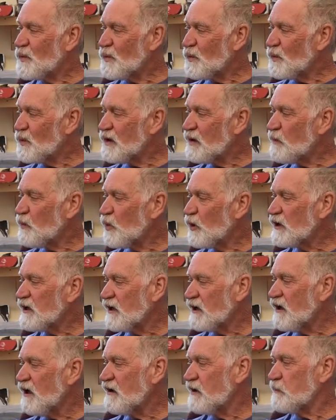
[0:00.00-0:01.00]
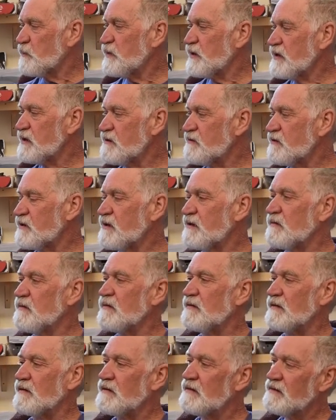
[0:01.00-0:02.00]
When I'm working on a piece
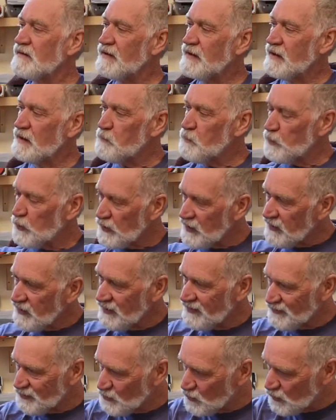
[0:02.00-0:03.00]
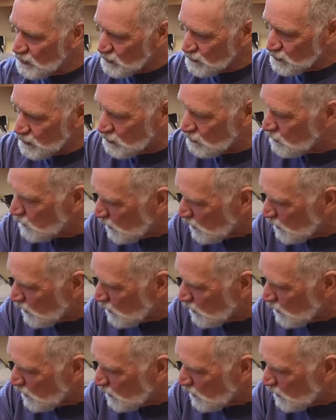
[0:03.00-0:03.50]
and and bring it to a certain